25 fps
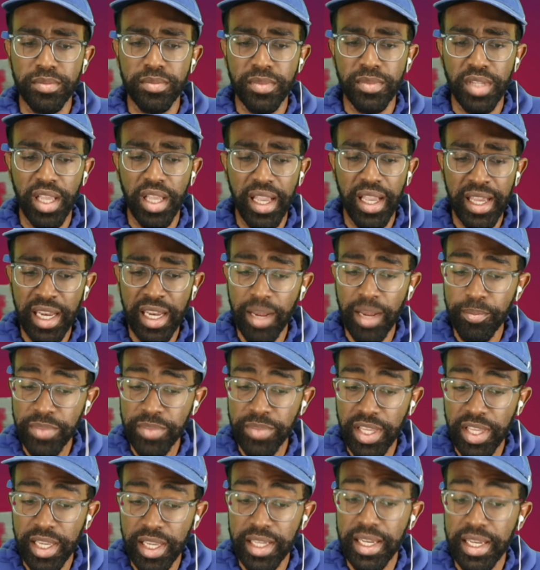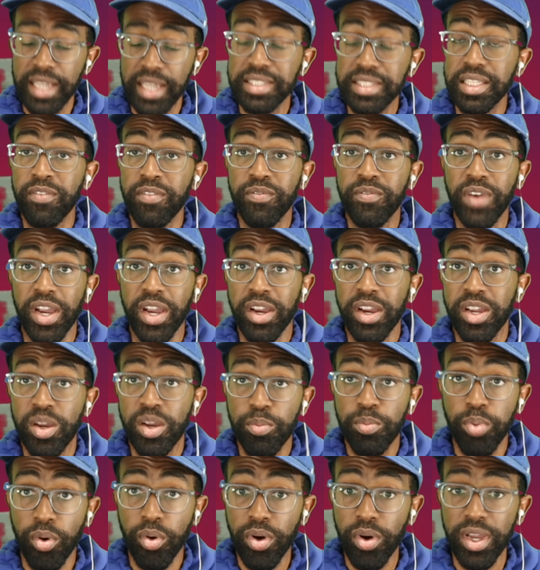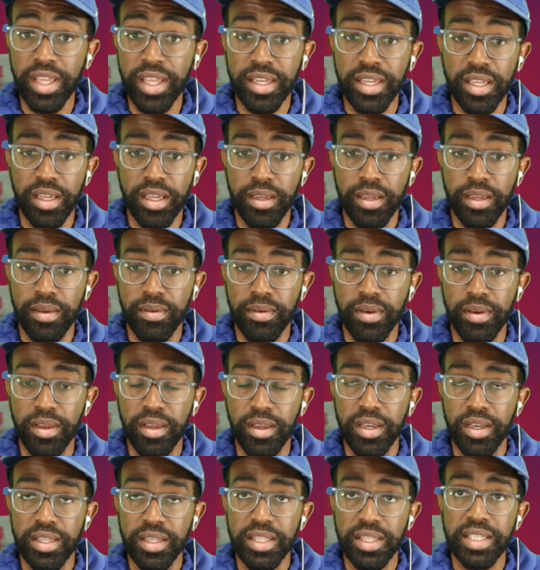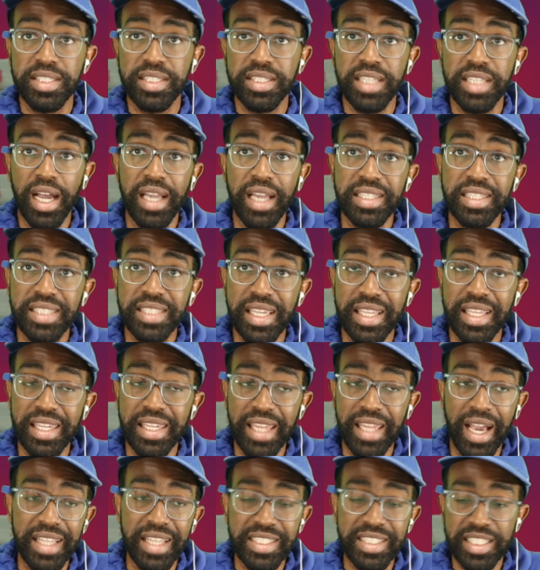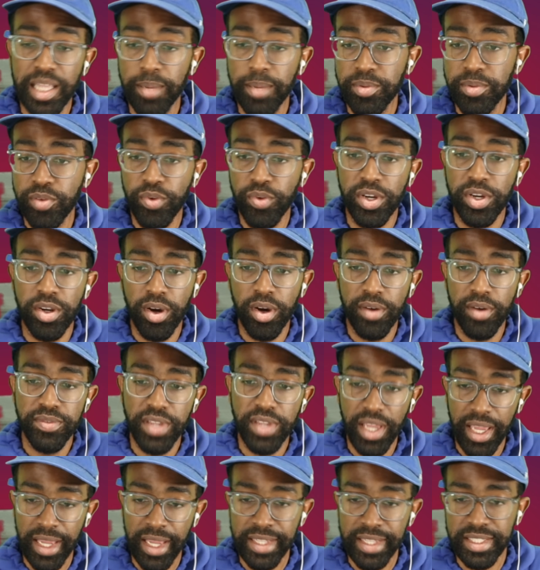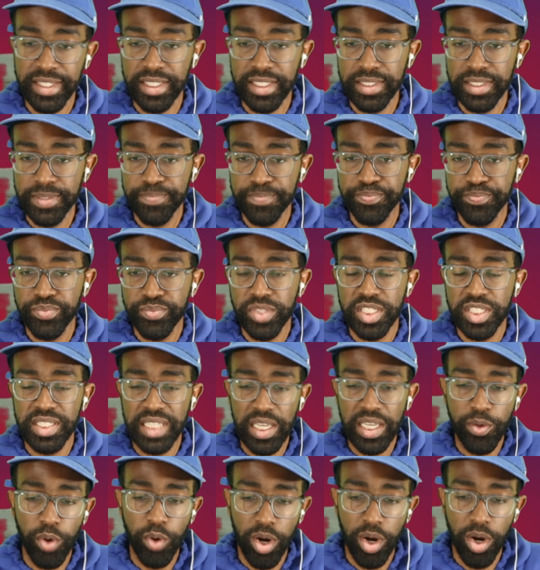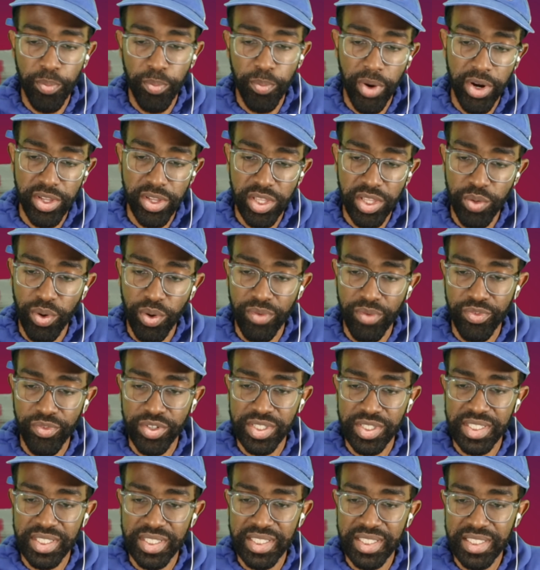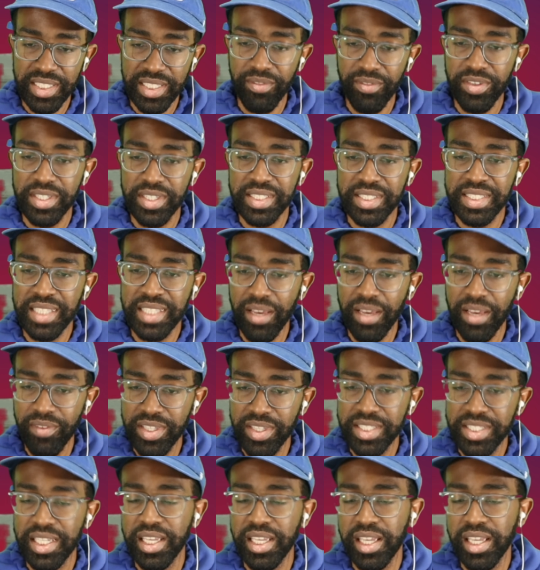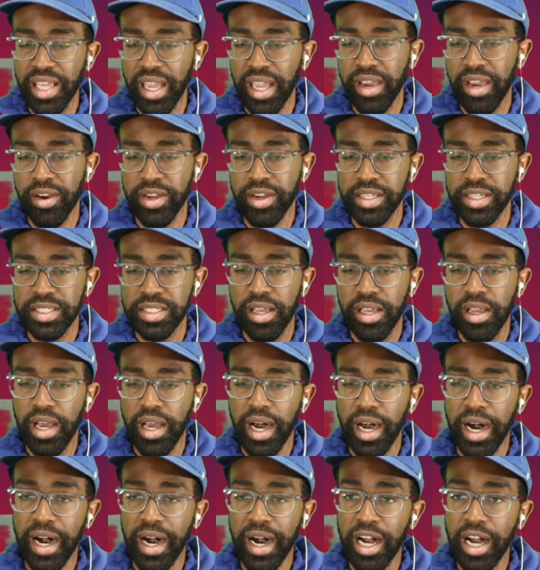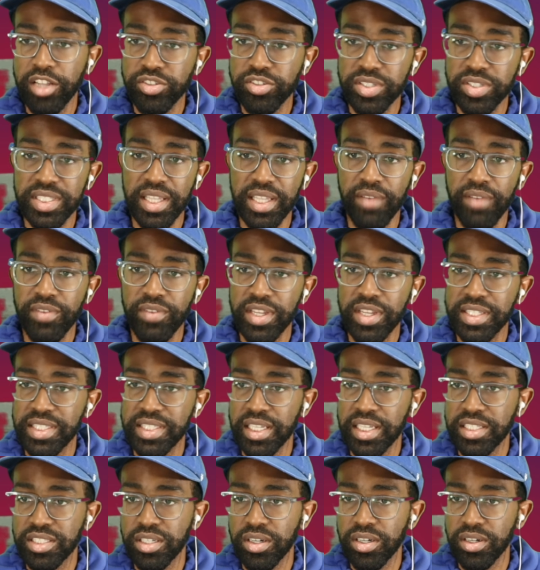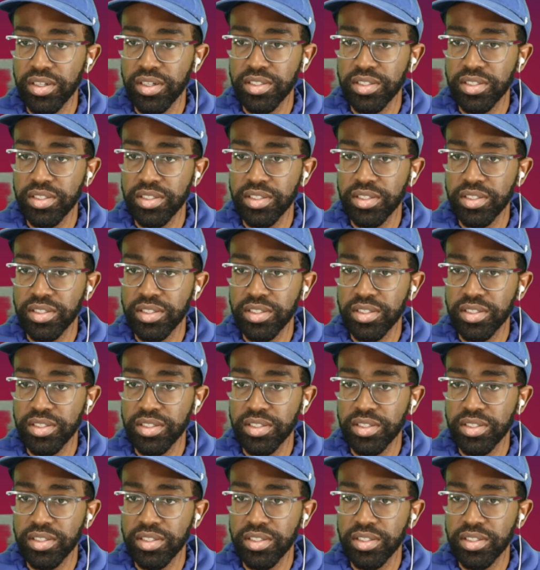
And I'm thinking that's a very good point. The Giants cannot stop the run off the edges. Saquon Barkley went for 17 carries, 176 yards.